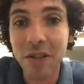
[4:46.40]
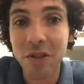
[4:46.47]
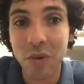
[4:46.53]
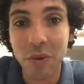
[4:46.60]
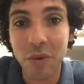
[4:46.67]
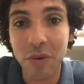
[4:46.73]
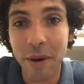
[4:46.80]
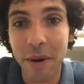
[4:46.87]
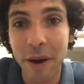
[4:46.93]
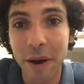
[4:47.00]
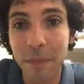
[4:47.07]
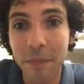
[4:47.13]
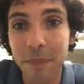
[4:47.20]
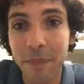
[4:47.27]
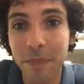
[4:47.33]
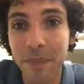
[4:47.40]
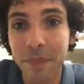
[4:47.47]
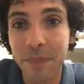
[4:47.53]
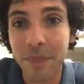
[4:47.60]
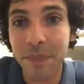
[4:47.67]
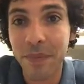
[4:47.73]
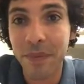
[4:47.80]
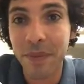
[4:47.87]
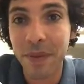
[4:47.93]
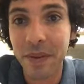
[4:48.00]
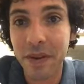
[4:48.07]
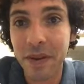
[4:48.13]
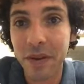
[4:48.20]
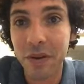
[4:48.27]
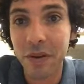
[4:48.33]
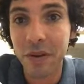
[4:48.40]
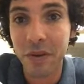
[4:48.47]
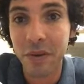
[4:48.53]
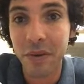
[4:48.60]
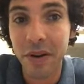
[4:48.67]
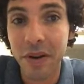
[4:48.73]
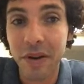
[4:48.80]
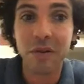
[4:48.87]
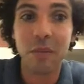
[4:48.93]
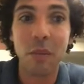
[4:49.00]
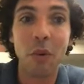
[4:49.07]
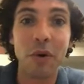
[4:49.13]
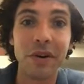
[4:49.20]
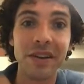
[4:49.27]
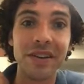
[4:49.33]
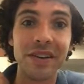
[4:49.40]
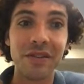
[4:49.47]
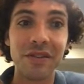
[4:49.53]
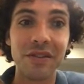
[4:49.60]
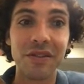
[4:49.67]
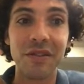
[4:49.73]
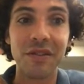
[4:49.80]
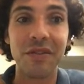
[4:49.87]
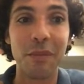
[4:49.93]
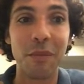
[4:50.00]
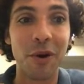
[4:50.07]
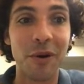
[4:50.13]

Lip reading: was about. You can read into more details to find more.